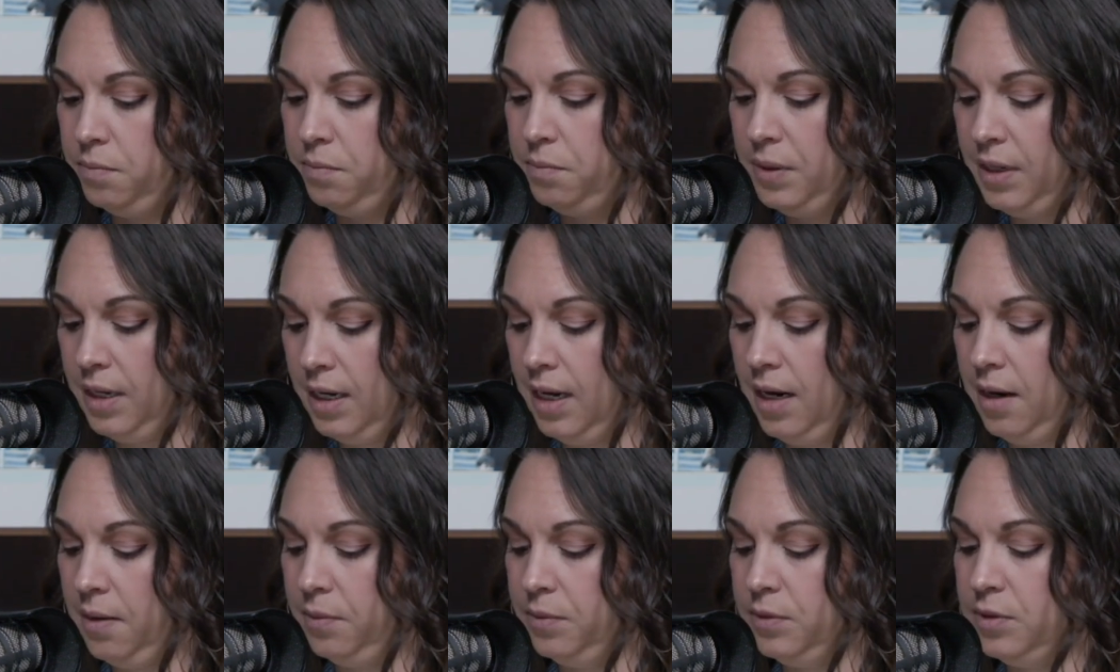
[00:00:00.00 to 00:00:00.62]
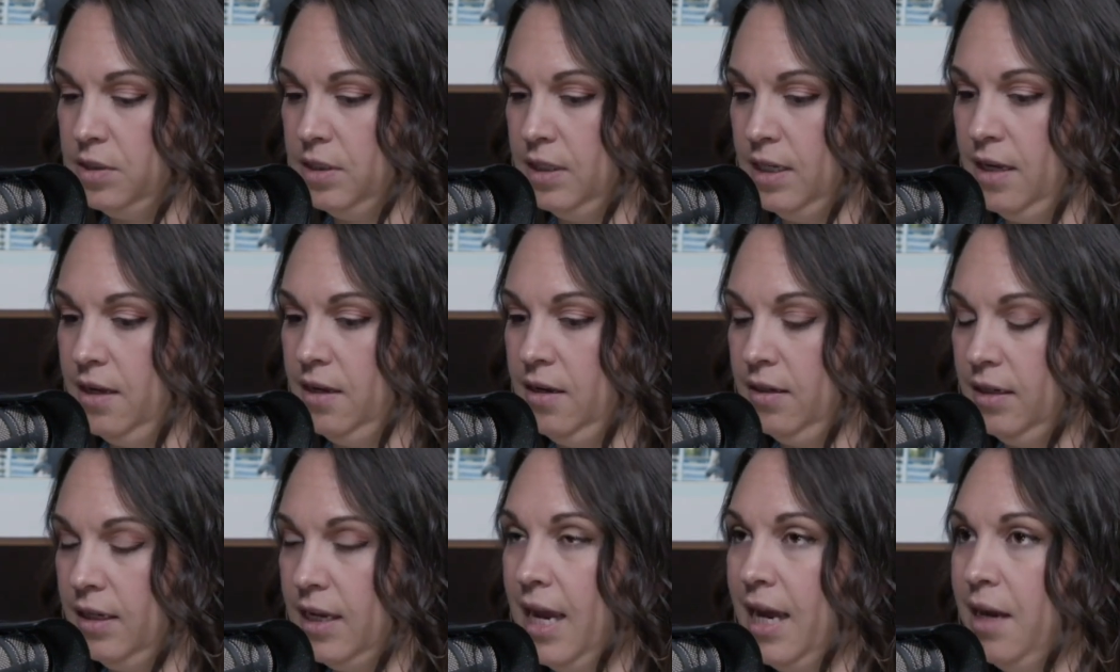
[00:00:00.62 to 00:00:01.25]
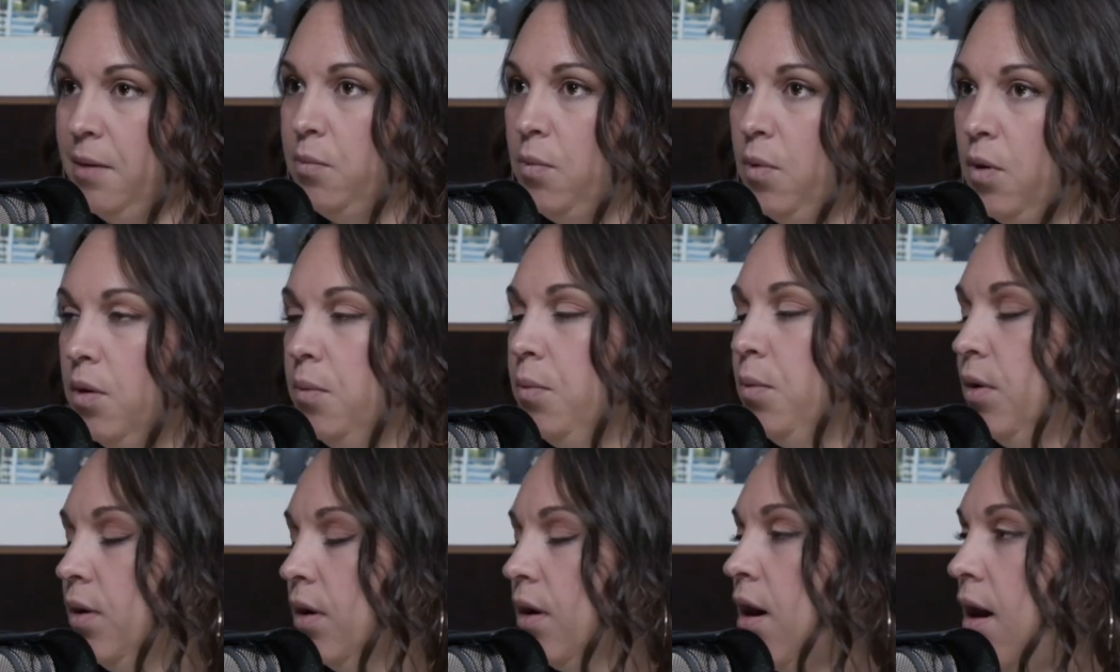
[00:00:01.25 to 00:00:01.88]
being able to get gain more
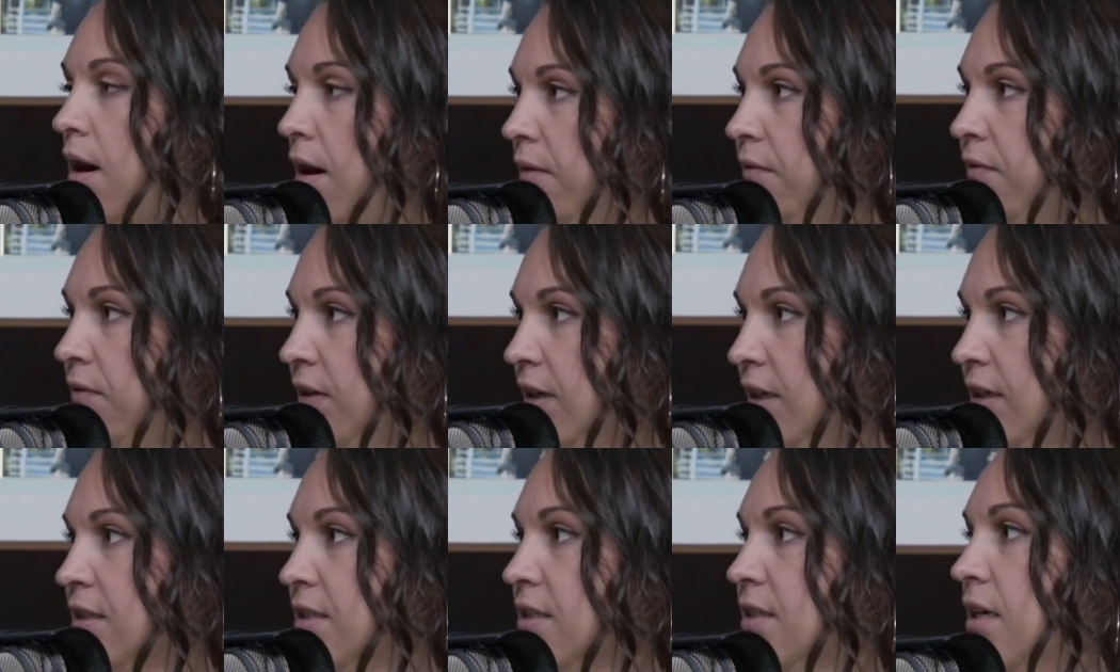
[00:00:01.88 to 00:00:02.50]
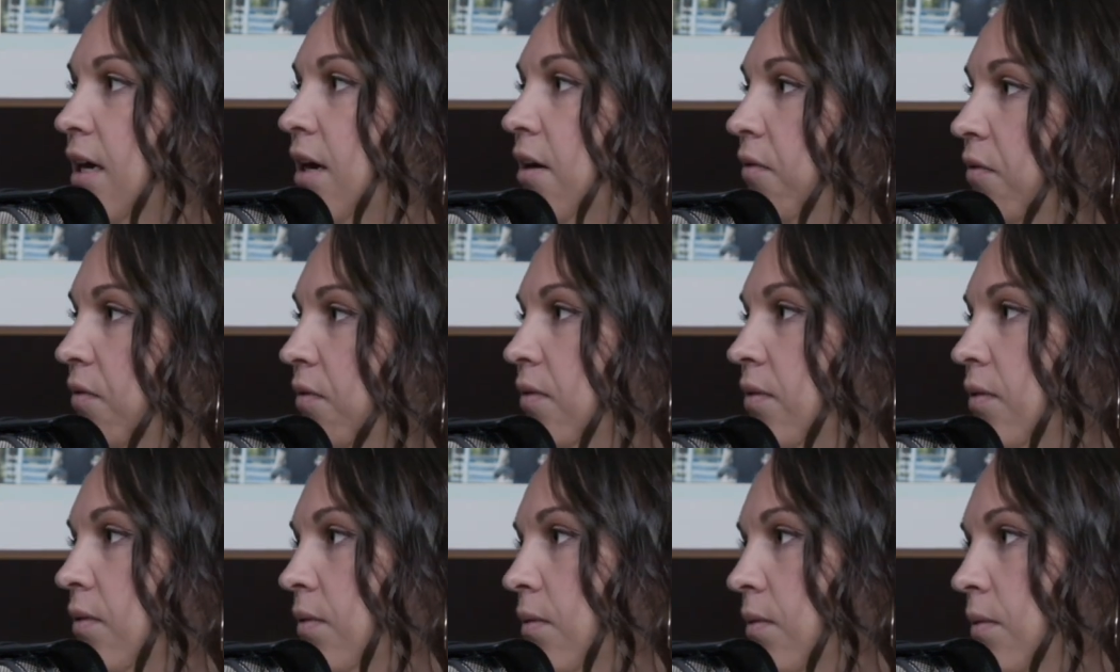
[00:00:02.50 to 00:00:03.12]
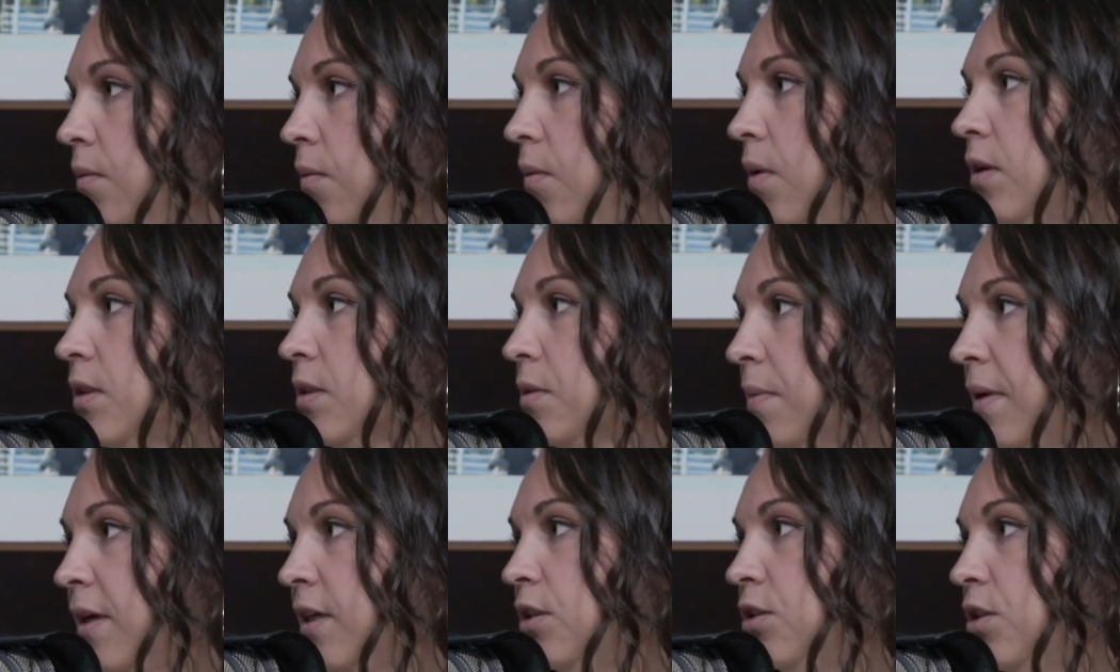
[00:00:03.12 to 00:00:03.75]
and more confidence of
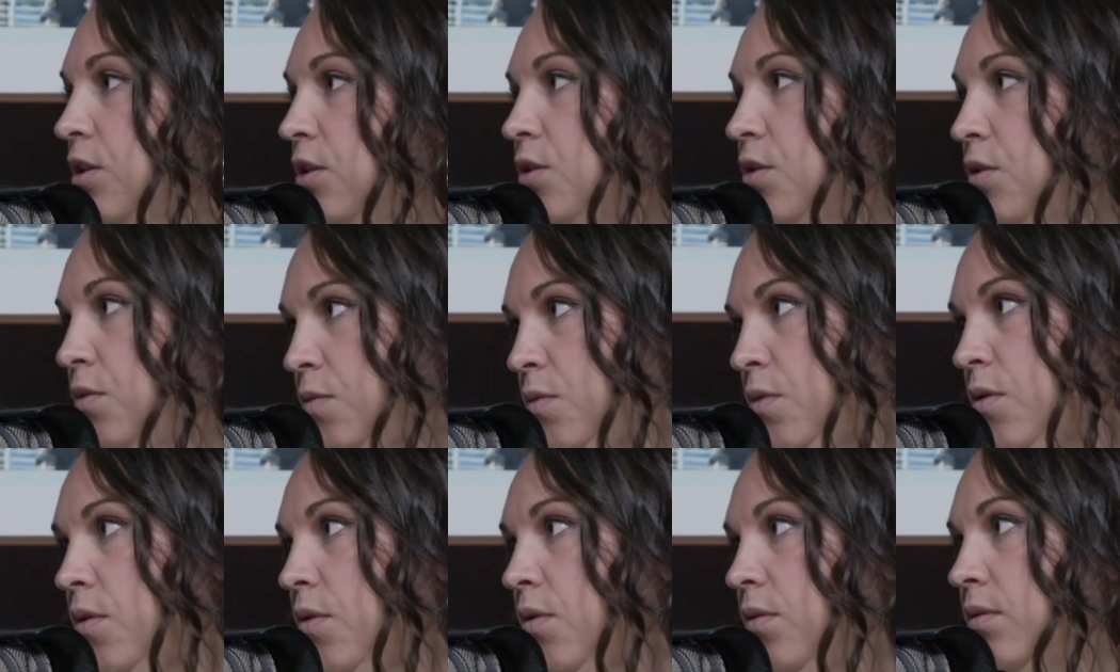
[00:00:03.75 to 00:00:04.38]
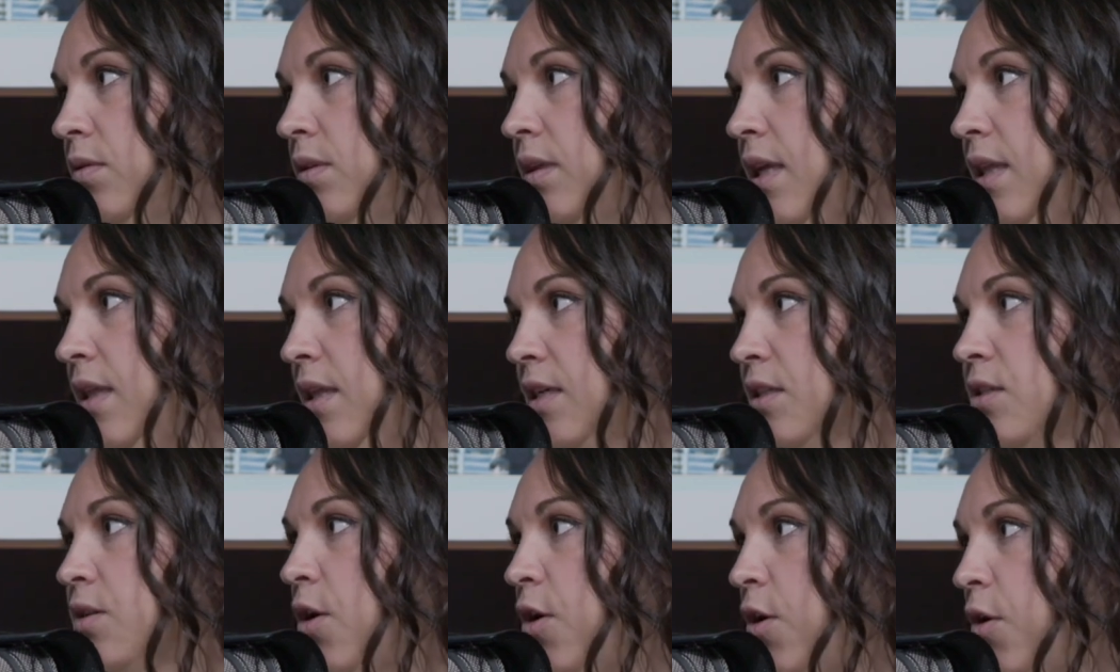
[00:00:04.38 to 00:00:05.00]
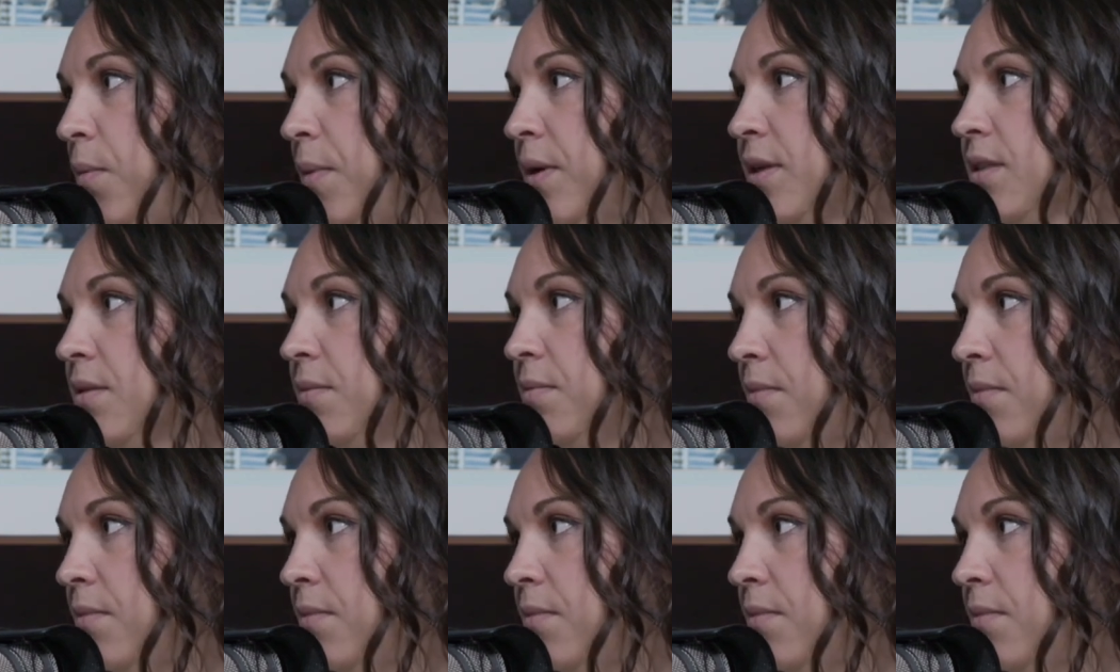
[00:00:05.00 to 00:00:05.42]
what's my gender role in this home as a